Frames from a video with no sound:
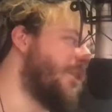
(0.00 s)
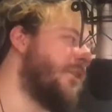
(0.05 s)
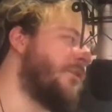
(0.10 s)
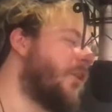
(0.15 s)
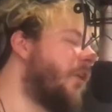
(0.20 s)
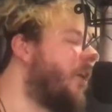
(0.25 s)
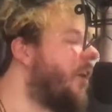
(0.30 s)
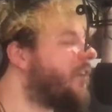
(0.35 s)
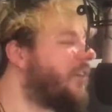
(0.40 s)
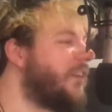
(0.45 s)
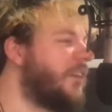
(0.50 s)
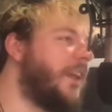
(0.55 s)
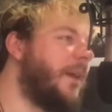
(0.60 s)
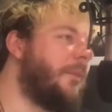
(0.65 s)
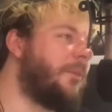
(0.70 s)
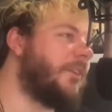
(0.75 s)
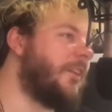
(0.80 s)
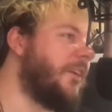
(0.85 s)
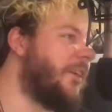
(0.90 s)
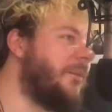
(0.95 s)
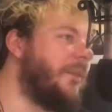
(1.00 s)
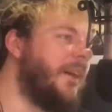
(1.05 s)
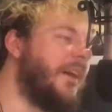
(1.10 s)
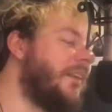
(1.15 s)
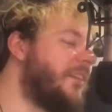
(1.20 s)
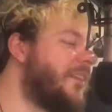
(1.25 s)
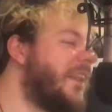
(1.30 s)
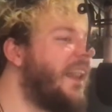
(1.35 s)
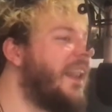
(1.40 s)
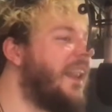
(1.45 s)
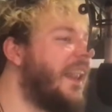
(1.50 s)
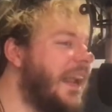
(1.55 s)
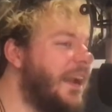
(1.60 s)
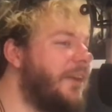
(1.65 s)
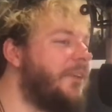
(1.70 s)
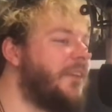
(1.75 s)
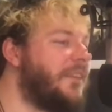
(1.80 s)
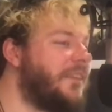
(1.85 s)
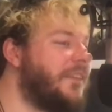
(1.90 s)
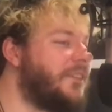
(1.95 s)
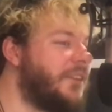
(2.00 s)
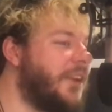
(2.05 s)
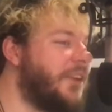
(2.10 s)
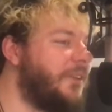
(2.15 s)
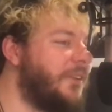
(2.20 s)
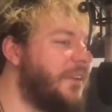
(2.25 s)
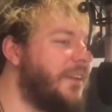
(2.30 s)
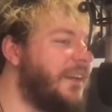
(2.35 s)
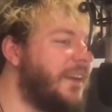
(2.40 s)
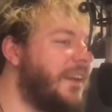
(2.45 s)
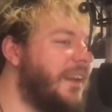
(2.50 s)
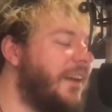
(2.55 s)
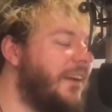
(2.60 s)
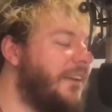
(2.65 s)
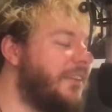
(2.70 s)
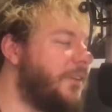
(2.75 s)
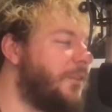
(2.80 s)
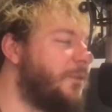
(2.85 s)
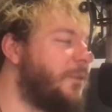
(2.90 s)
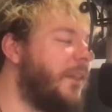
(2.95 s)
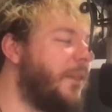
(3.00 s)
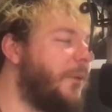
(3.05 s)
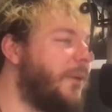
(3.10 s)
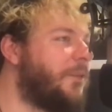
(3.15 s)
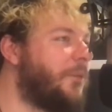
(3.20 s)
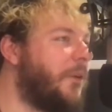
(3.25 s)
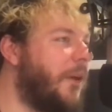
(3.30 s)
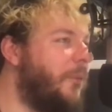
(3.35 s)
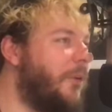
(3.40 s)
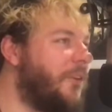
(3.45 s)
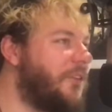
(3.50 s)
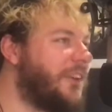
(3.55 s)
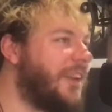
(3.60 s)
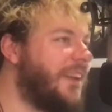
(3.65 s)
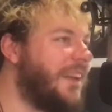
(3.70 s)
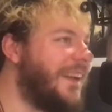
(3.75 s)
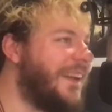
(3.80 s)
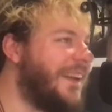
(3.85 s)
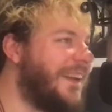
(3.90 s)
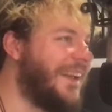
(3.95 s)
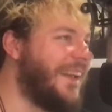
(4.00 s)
You've got to see the episode, man. It's hilarious. It's genuinely hilarious. It was one of the ones where I'm watching it like